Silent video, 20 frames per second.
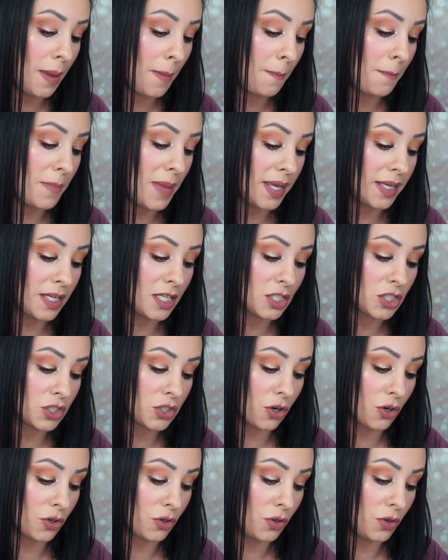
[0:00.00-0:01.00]
making
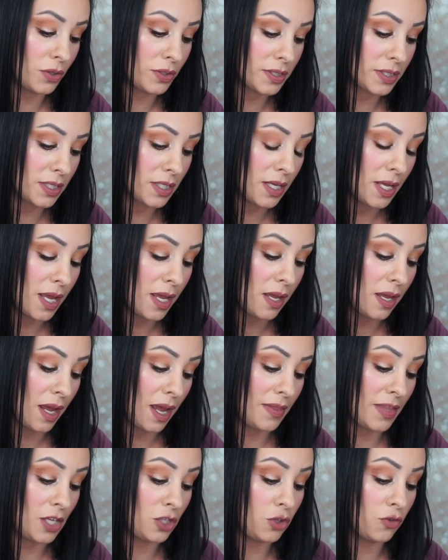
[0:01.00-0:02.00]
circles,
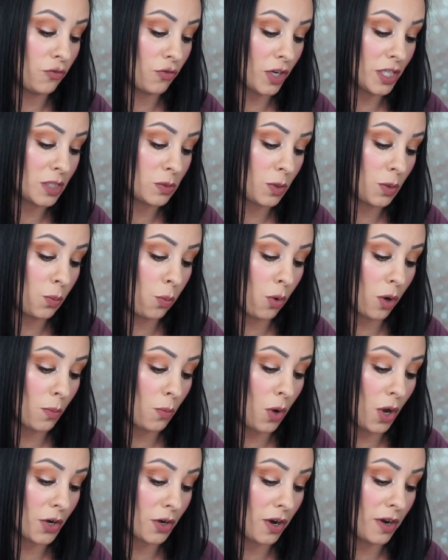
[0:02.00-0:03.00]
and then you rinse with warm
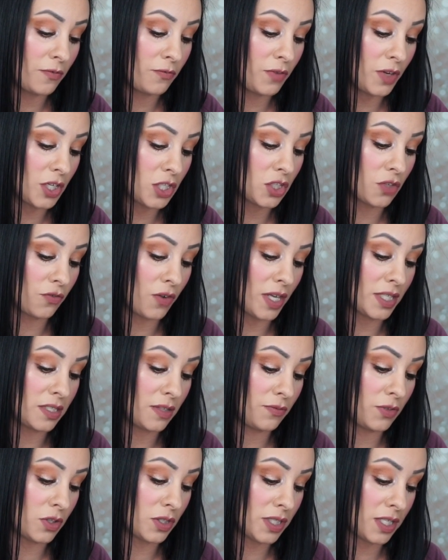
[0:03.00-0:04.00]
water and finish the rest
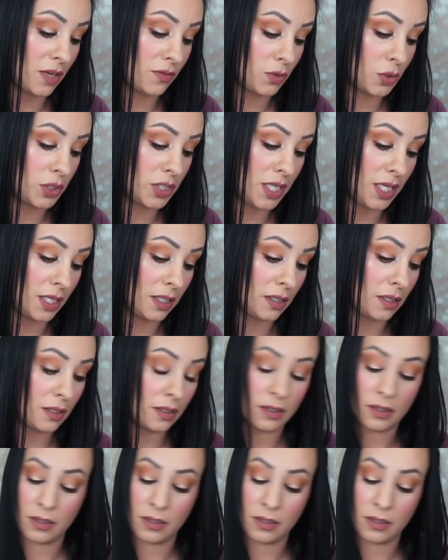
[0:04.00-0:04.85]
of your skin routine.